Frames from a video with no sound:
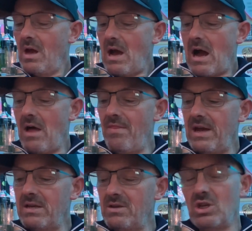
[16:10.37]

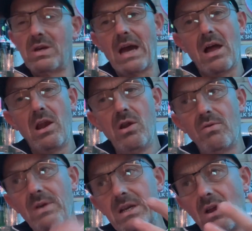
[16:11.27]
then you get a
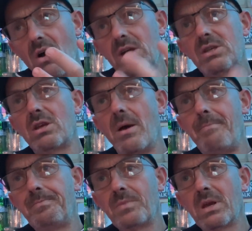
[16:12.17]
lovely, nice
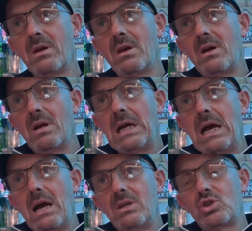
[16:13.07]

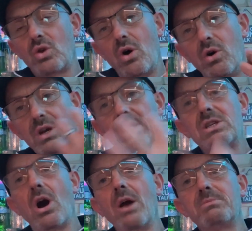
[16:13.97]
sort of honey
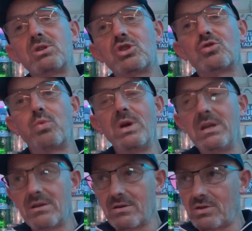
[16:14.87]
type
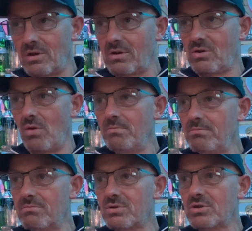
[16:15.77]
sweetness that
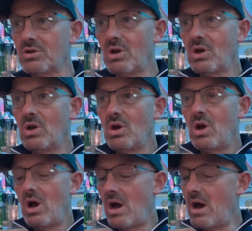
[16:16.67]
comes
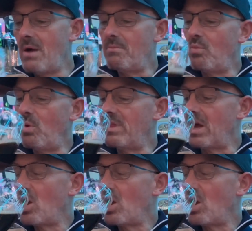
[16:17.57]
with it.